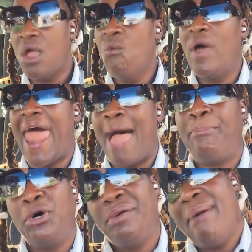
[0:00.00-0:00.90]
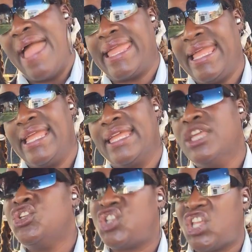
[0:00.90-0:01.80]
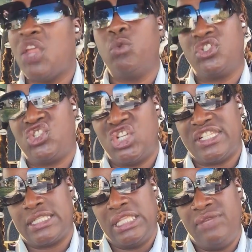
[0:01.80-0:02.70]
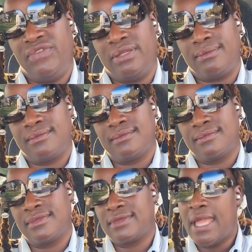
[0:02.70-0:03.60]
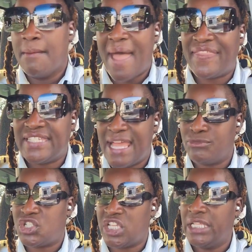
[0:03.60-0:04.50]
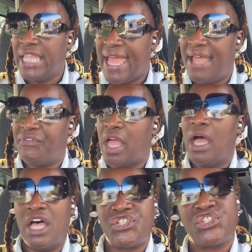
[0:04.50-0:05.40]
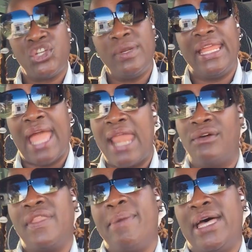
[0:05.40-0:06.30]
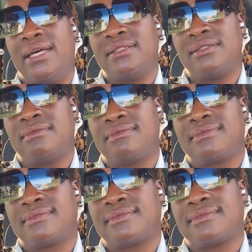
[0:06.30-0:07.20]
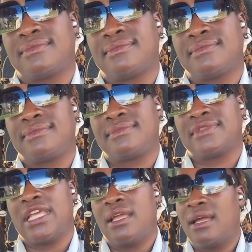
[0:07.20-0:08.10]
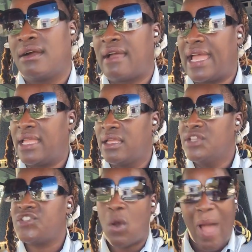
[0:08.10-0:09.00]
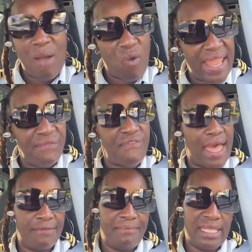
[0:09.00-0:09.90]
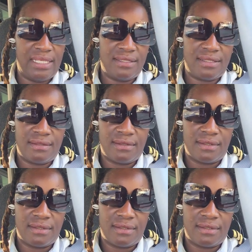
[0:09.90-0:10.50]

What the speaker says: When I pulled back in, she was just leaving. By the time she left, a student got on the bus. Okay, so I waited 5 minutes.